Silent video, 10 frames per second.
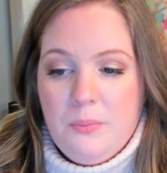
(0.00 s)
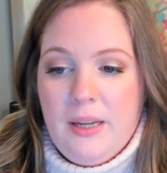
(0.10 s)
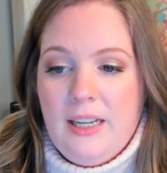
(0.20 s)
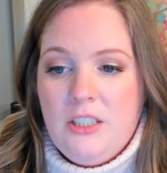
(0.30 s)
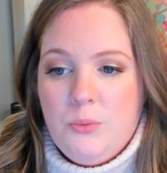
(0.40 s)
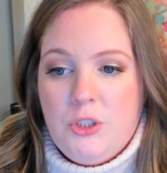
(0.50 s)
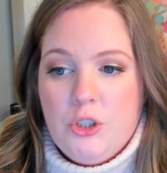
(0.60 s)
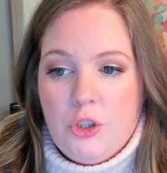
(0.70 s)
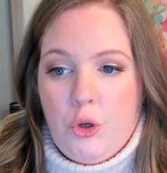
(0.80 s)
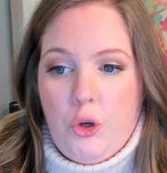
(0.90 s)
page, which you're
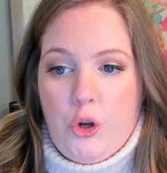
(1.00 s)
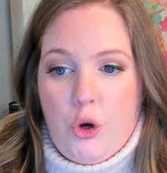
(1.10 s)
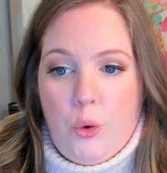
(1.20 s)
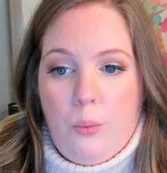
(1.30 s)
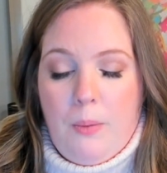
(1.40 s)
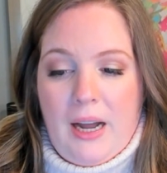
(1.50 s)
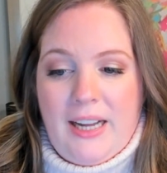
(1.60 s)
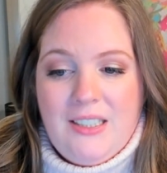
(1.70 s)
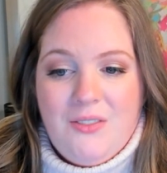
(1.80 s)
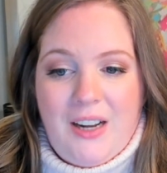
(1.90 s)
going to know
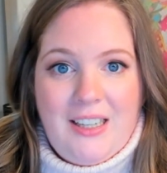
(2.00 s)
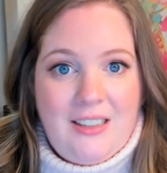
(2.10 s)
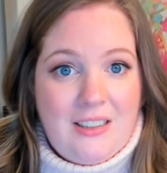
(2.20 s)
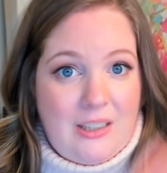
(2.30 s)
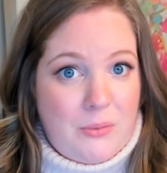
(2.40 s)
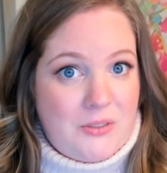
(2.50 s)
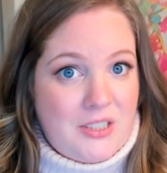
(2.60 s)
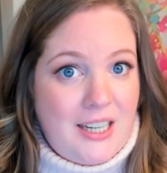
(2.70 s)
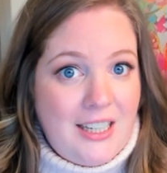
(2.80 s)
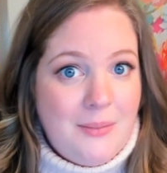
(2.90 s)
by dividing the number of
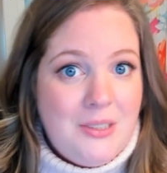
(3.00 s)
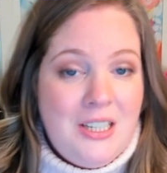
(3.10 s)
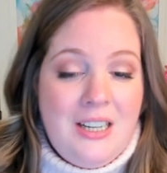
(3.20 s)
signups